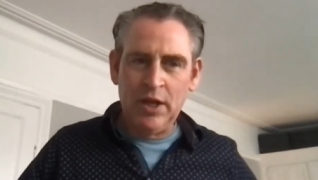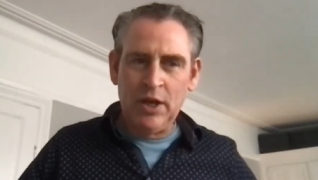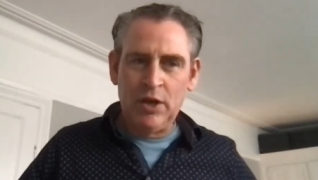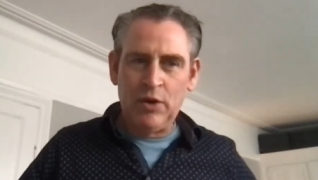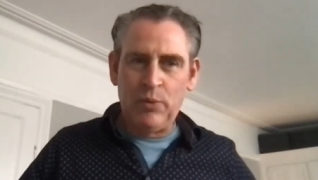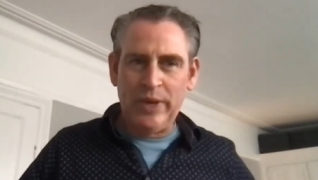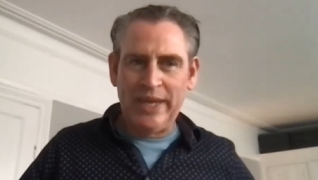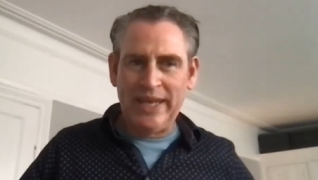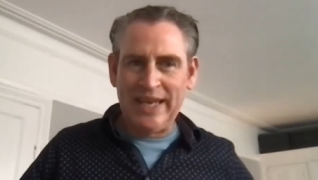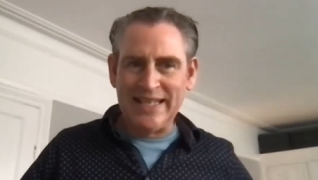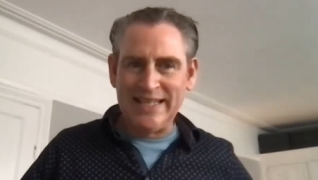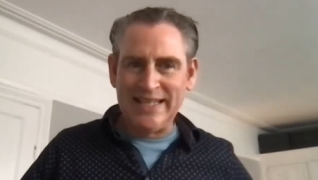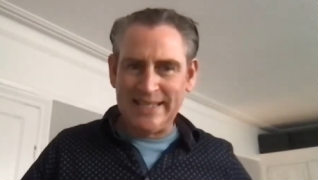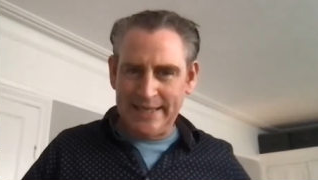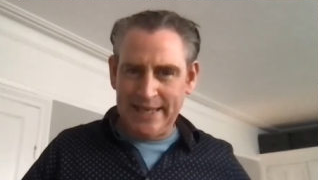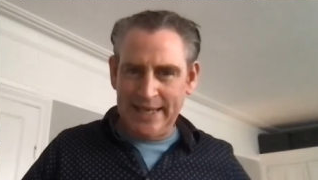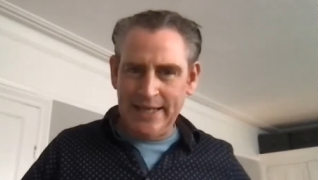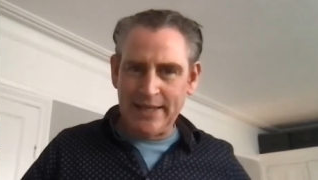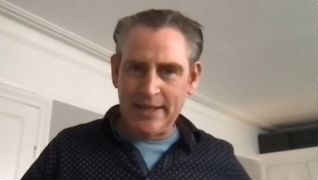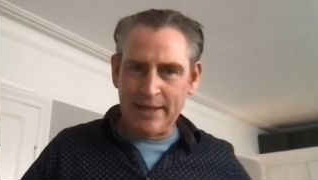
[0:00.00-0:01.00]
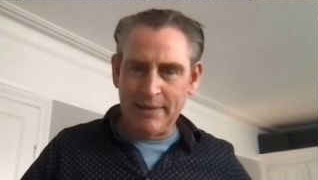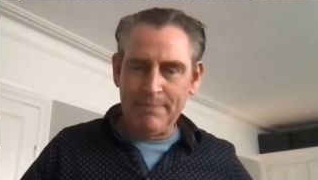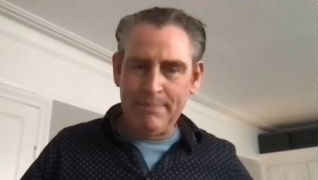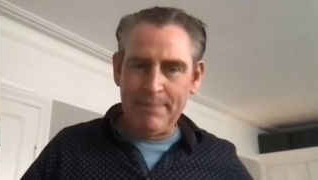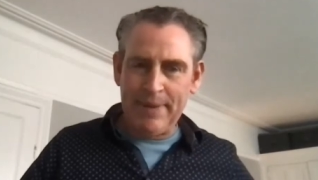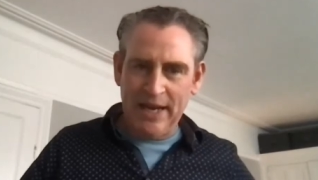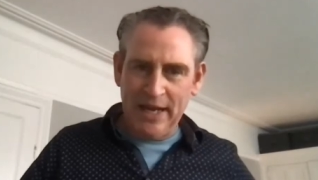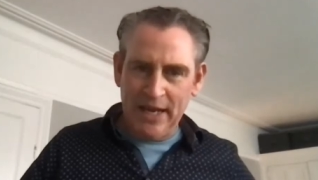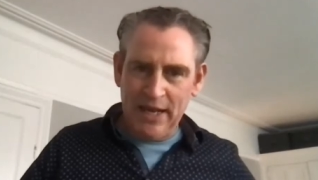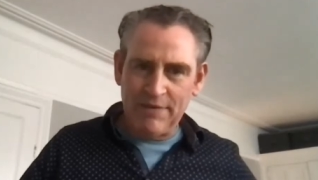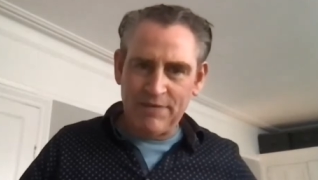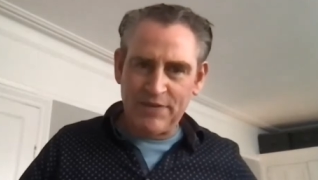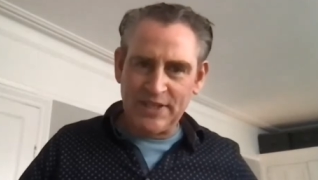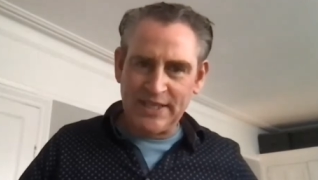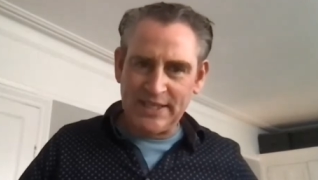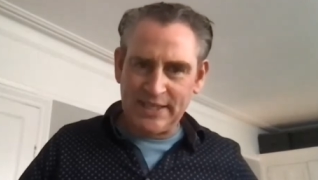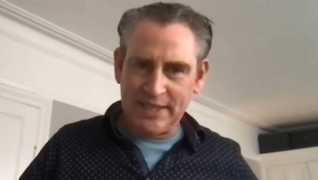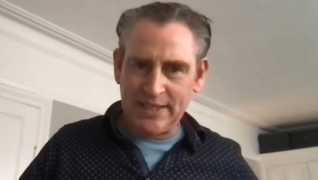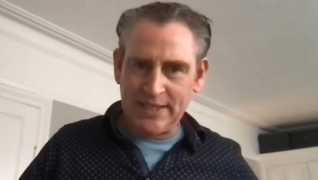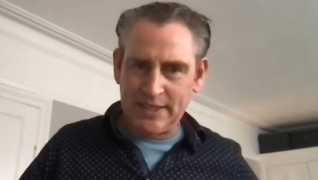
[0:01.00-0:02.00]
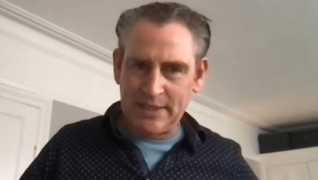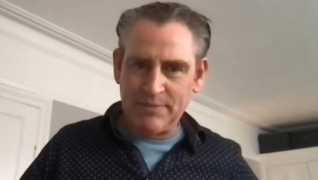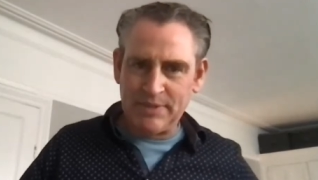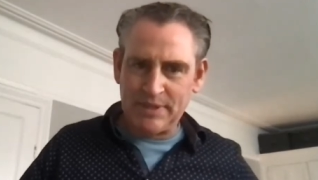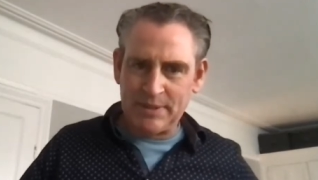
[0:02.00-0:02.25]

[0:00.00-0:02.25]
we can see that many of the systems